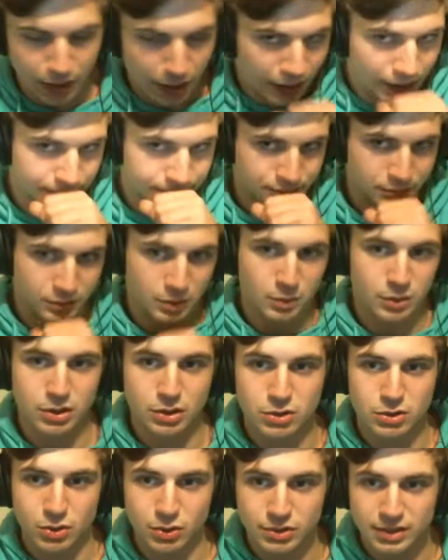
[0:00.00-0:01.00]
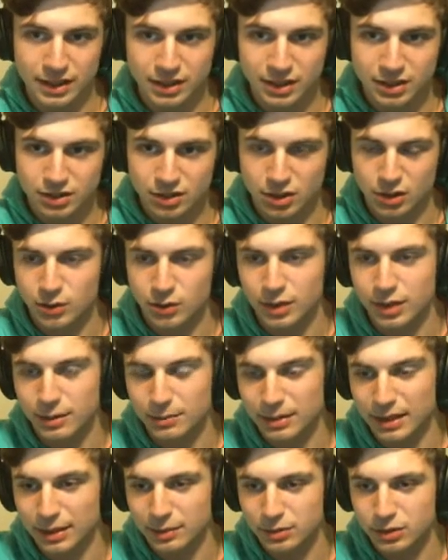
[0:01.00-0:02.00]
with the troll slingers, are going to
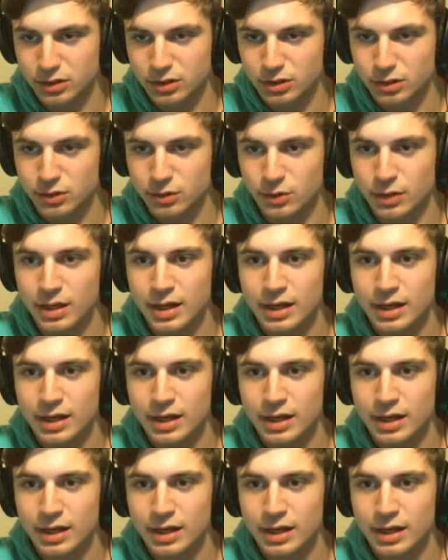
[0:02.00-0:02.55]
be able to do